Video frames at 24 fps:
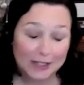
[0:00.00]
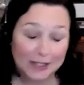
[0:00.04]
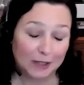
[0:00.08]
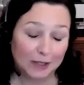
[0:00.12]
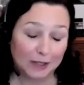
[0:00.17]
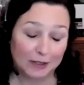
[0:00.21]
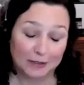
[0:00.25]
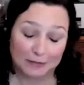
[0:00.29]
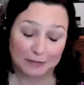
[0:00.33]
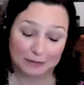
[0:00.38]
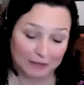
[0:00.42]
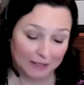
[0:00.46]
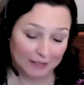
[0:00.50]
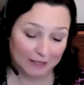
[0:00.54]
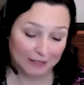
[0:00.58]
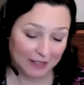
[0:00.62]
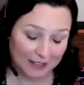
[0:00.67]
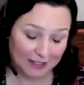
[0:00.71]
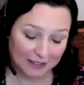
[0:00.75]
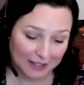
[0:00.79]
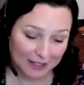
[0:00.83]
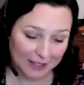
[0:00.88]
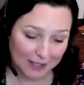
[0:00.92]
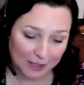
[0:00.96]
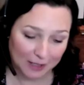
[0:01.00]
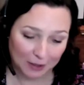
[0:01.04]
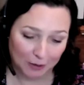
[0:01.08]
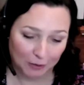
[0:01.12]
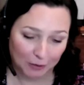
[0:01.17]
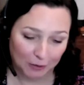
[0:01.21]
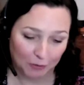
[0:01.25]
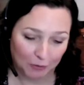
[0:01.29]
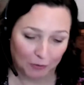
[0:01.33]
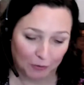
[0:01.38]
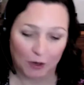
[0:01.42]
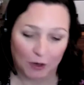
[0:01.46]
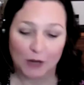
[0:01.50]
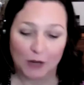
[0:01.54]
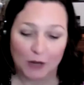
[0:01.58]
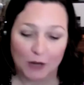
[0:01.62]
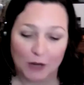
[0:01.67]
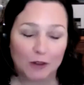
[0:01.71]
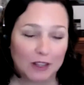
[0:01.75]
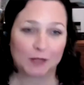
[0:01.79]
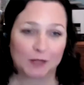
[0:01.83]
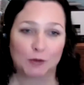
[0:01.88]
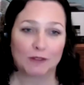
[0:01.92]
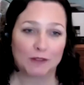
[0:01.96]
that's a great,
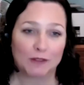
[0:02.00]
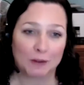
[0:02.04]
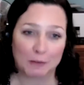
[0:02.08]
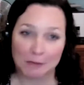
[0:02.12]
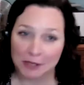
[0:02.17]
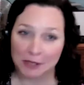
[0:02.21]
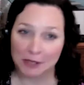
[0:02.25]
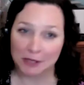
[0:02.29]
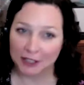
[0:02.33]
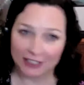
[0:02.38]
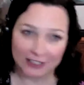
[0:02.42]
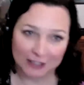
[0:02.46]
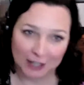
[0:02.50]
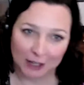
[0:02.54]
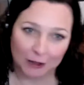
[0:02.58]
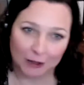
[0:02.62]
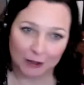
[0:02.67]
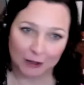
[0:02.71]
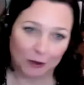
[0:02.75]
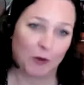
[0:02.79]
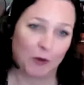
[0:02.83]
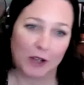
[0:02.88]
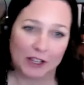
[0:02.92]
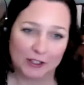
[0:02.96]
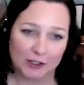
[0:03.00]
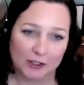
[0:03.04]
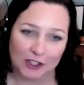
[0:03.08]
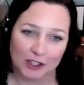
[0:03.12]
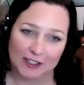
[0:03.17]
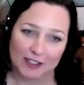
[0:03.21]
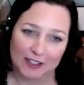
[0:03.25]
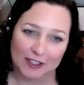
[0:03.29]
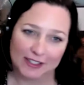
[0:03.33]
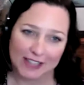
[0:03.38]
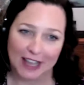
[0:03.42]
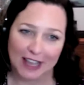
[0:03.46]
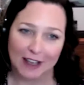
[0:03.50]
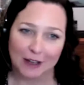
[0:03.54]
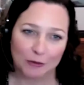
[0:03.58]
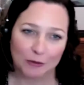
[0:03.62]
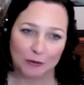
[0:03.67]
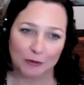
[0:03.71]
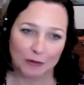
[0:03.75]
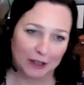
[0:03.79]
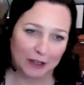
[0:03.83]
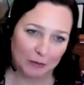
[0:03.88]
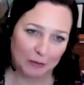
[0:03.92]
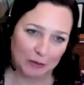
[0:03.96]
that's sort of the $1 million question, is how do
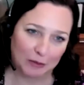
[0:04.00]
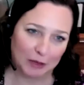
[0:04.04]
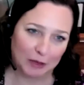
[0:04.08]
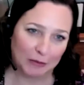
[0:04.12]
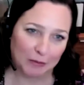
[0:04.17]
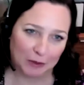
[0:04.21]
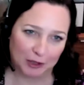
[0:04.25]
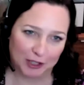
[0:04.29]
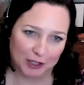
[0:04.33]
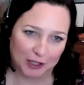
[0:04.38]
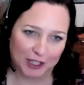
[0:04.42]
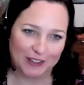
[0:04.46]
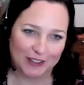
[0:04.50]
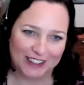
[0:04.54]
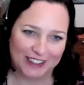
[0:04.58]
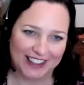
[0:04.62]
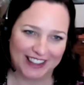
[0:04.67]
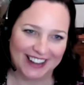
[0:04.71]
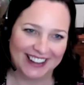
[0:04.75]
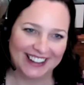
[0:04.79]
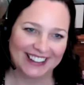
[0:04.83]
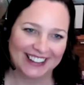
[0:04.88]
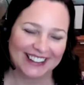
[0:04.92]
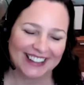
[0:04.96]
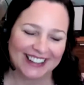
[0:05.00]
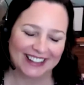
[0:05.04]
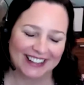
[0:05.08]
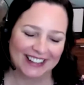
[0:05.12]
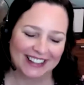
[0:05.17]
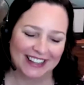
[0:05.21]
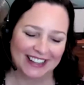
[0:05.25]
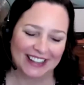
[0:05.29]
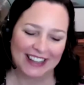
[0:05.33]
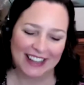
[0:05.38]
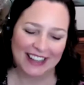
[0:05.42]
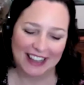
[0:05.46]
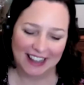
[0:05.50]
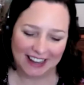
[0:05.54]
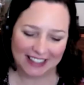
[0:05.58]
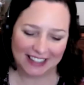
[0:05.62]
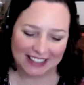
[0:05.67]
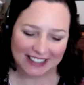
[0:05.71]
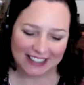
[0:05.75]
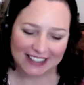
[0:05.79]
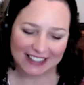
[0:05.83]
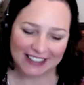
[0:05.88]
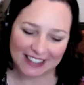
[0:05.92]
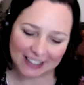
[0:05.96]
we help people do that? And I
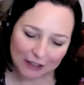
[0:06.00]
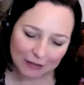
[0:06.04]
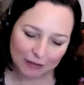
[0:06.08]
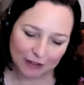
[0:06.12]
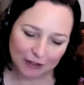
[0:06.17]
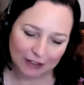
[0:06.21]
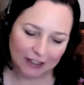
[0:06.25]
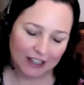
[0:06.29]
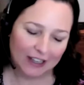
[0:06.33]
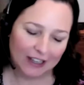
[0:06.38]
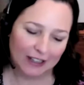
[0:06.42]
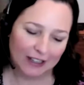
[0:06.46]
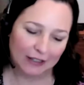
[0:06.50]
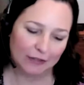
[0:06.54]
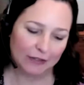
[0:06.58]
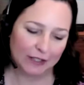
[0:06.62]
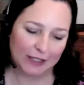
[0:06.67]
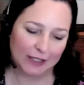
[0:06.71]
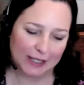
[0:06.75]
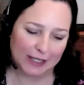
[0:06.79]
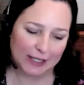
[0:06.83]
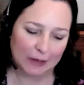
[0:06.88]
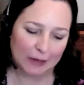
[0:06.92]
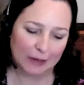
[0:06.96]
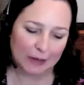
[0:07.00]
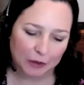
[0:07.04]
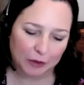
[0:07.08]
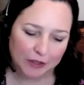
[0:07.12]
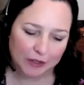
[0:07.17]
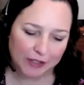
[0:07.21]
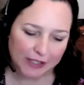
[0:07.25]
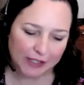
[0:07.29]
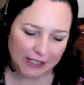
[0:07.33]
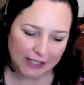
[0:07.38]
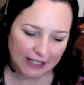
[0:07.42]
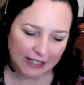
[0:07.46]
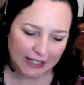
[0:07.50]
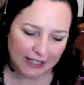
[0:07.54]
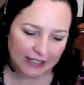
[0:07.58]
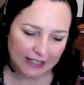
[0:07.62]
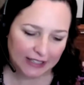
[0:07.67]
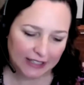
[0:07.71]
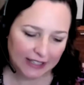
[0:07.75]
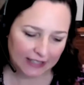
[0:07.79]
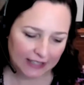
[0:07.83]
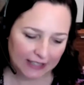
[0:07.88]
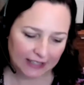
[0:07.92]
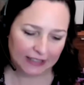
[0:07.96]
can think of a lot of examples,
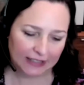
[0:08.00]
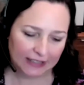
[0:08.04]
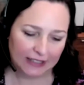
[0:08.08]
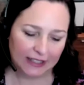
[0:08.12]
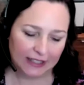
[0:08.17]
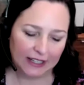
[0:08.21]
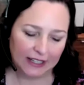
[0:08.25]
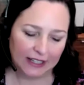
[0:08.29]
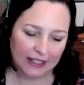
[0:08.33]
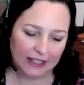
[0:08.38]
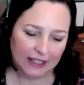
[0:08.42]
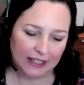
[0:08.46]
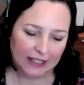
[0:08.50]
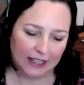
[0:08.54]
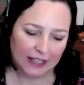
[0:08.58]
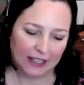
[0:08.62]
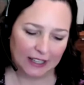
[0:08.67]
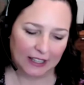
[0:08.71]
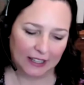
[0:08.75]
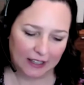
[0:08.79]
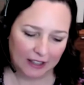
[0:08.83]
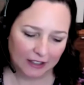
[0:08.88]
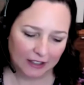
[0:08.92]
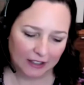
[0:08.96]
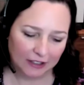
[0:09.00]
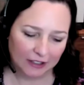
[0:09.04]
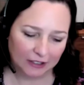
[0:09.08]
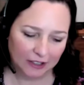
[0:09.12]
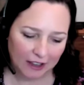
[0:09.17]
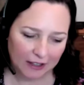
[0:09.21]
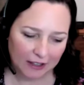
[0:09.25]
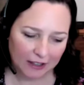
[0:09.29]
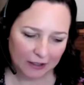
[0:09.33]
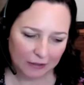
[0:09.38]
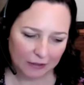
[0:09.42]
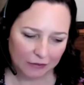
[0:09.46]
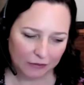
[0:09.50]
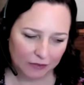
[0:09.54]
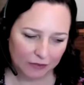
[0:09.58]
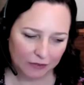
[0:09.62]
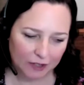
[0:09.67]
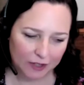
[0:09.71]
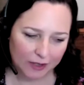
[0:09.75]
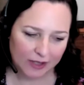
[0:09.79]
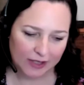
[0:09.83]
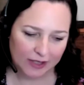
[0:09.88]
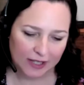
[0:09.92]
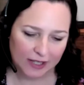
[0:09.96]
and a lot of
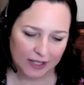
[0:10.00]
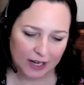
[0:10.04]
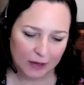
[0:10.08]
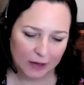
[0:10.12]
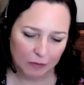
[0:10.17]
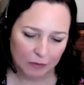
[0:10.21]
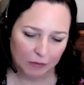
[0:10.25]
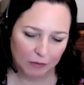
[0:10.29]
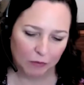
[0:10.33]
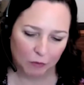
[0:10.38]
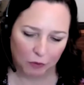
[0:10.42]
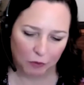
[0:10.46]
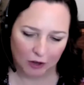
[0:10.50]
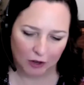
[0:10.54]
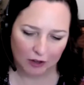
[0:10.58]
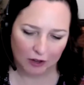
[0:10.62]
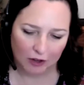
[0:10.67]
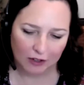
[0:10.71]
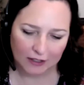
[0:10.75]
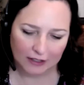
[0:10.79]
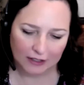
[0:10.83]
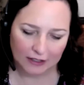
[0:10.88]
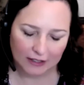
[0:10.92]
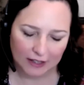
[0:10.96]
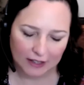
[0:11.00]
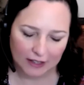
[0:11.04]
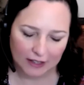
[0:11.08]
this type of work,